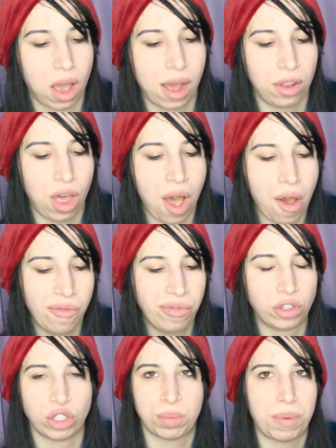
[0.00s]
I
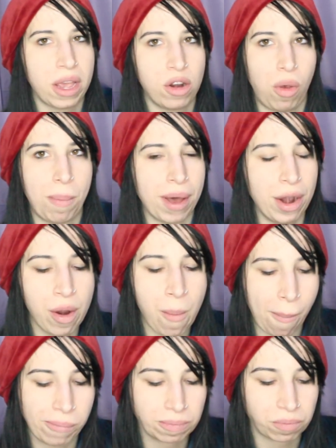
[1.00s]
love just plain old butter
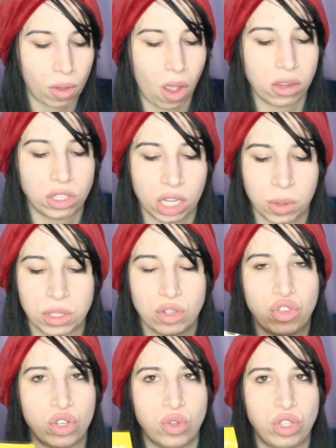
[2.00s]
until it was
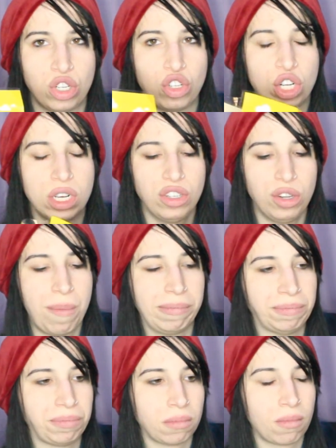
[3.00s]
introduced to cheese.
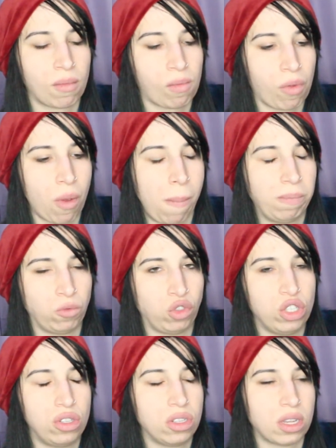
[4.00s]

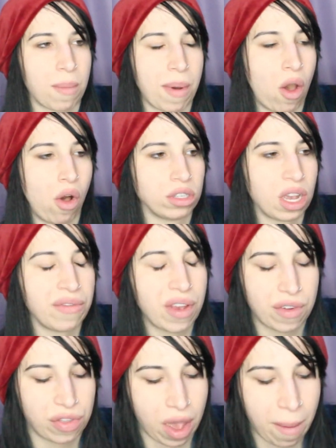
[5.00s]
Cheese is like my all-time
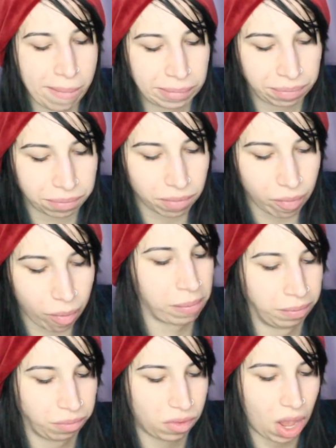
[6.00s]
favorite thing.
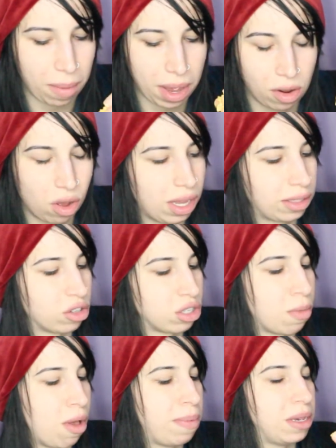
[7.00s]
Now I'm getting all like the
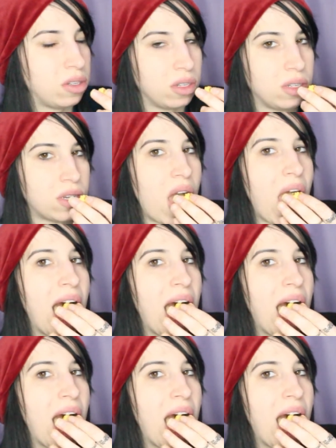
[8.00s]
small pieces.